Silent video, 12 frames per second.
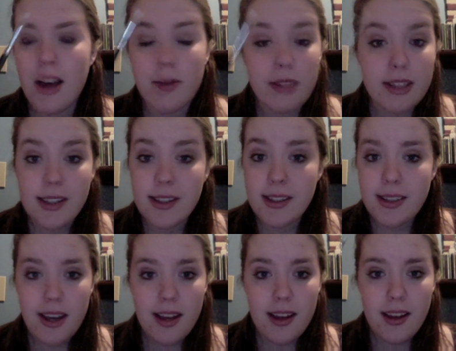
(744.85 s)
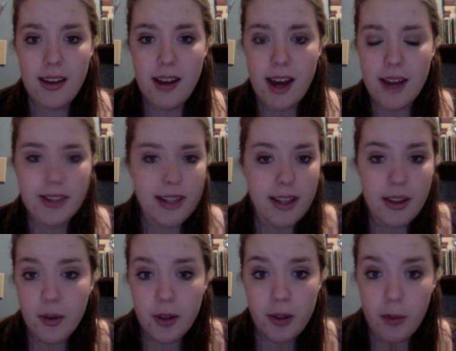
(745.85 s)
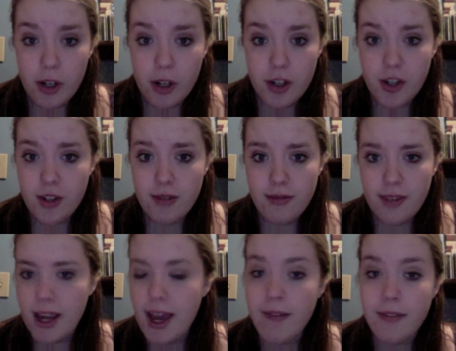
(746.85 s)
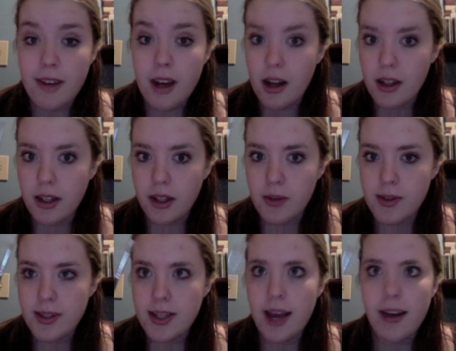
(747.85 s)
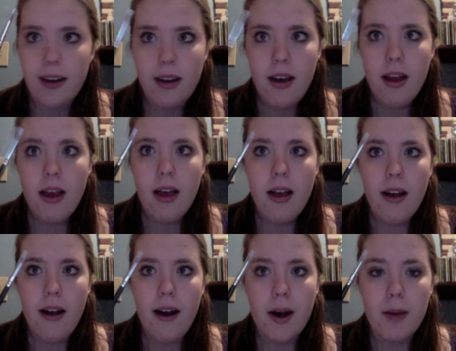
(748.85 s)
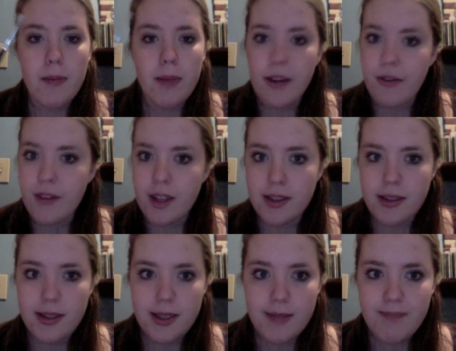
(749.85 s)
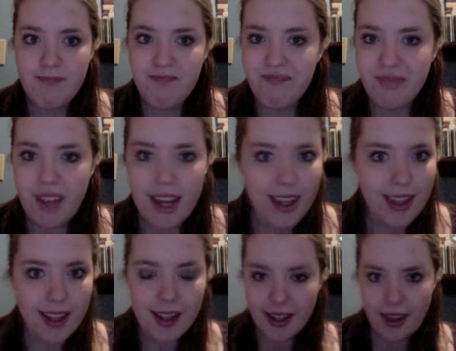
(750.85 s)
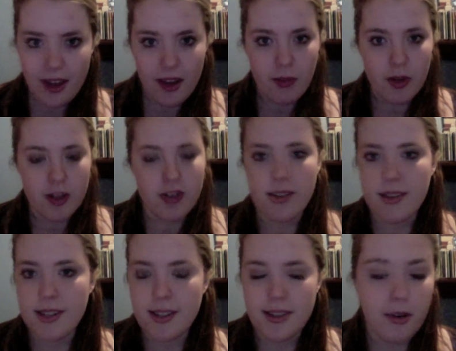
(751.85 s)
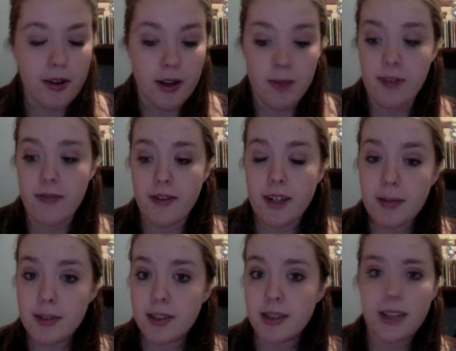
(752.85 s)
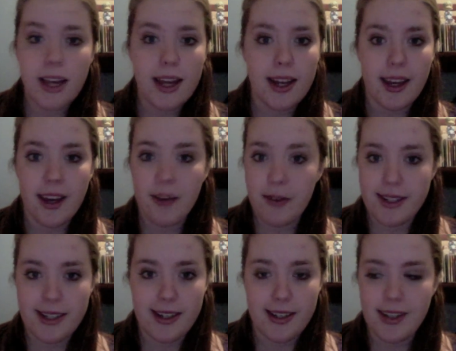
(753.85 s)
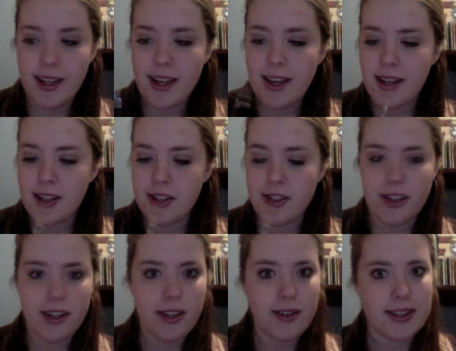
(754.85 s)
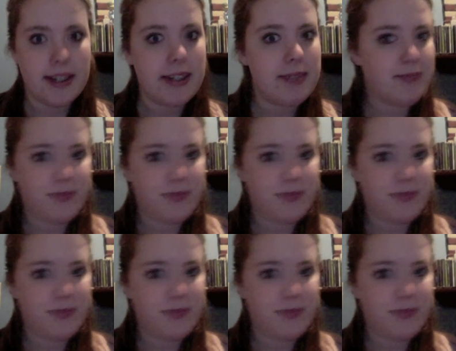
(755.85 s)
This is, I have to say, the only brush that I have not used yet. But if it's anything like the other brushes, it's going to be phenomenal, and I can't wait to start using it.